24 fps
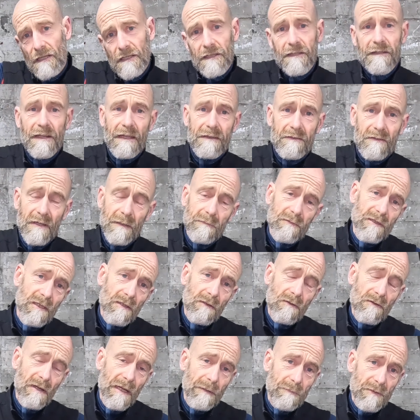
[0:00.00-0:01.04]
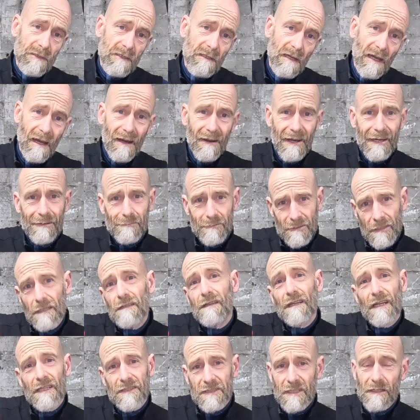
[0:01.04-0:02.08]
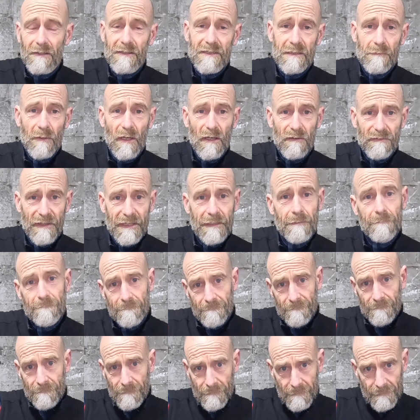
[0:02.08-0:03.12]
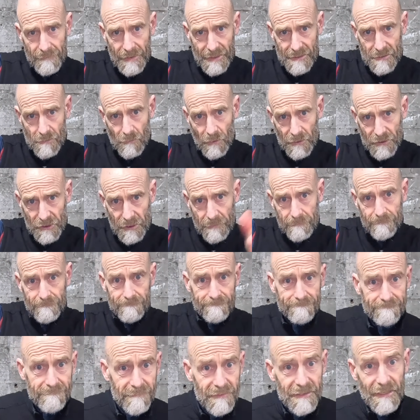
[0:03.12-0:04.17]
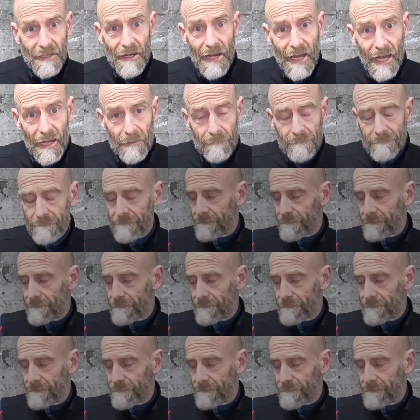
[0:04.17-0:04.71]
Death Grip 2 grips are out, and so is the movie. Thanks for watching. Ta-ra!